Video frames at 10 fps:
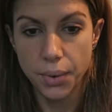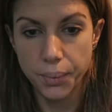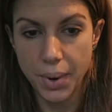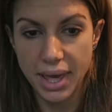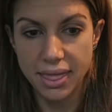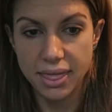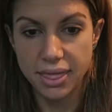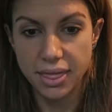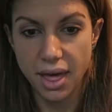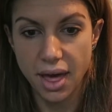with
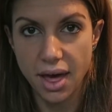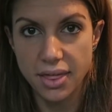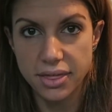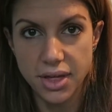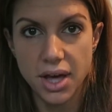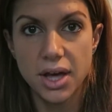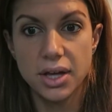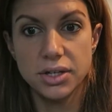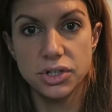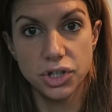her
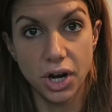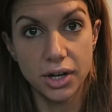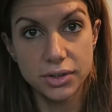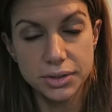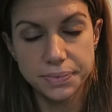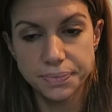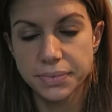third child.